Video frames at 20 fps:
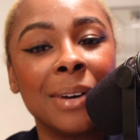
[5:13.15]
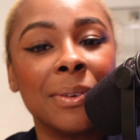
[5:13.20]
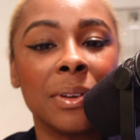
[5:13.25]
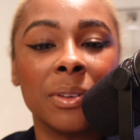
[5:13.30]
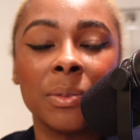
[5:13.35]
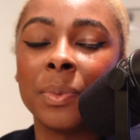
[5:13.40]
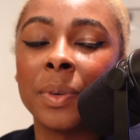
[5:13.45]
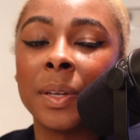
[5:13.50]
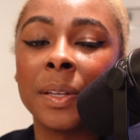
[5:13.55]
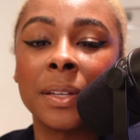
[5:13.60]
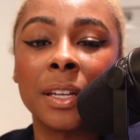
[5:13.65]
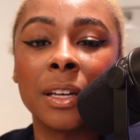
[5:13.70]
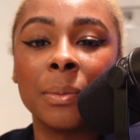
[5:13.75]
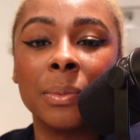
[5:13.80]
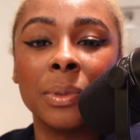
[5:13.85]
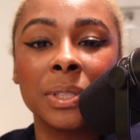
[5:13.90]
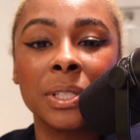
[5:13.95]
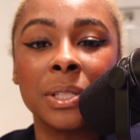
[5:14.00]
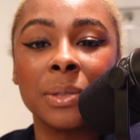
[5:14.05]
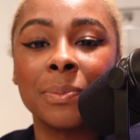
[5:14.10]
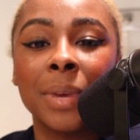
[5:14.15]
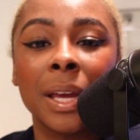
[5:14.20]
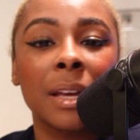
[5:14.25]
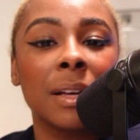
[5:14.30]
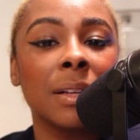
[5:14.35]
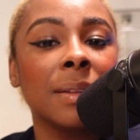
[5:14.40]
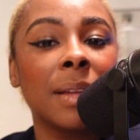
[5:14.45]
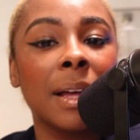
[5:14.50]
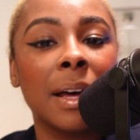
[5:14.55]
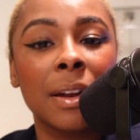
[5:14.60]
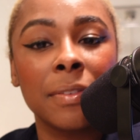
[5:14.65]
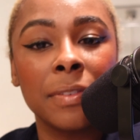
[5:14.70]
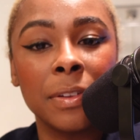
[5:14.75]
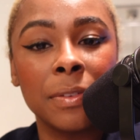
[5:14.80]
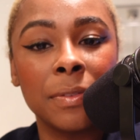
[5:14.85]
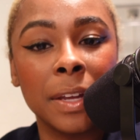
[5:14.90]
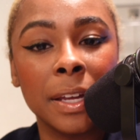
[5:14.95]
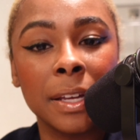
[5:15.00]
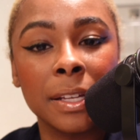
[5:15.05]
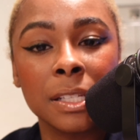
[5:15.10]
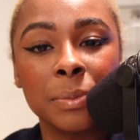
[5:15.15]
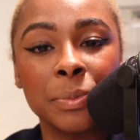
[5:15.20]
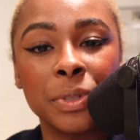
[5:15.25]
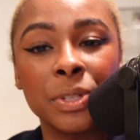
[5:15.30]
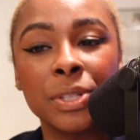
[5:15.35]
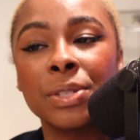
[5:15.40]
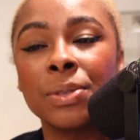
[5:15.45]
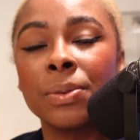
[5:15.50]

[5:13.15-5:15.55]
we've been able to make a lot of advancements,